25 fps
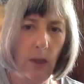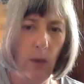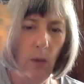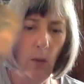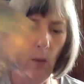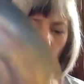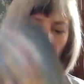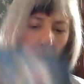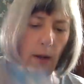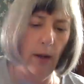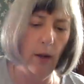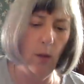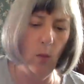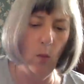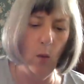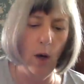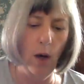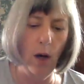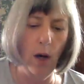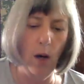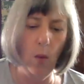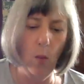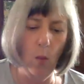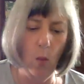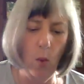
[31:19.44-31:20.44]
What
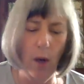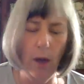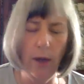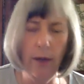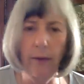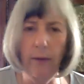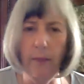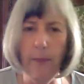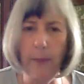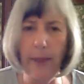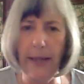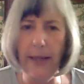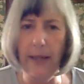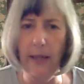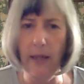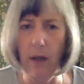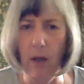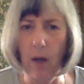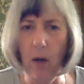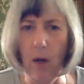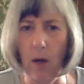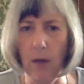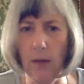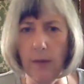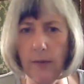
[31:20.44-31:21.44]
what what has been
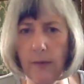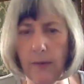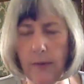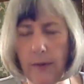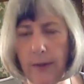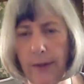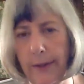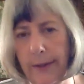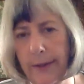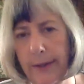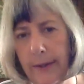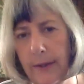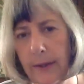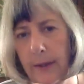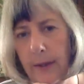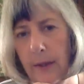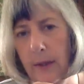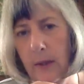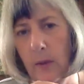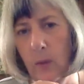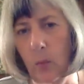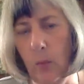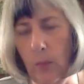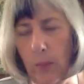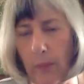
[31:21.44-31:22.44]
lost?
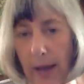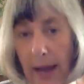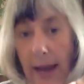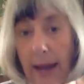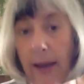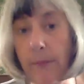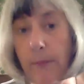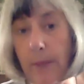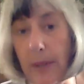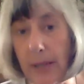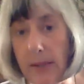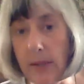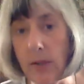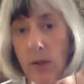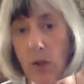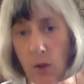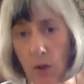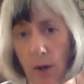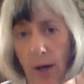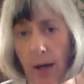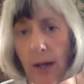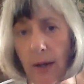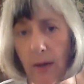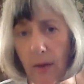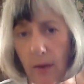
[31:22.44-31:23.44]
They have been
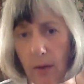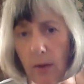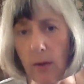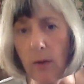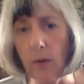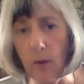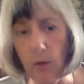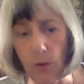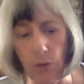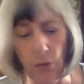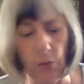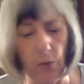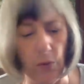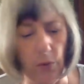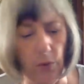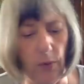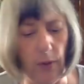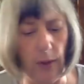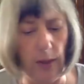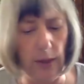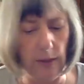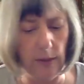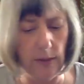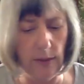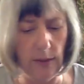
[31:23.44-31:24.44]
strengthened through
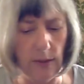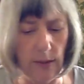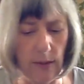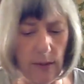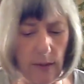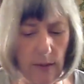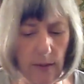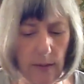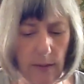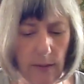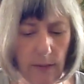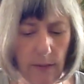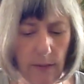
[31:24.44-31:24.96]
this.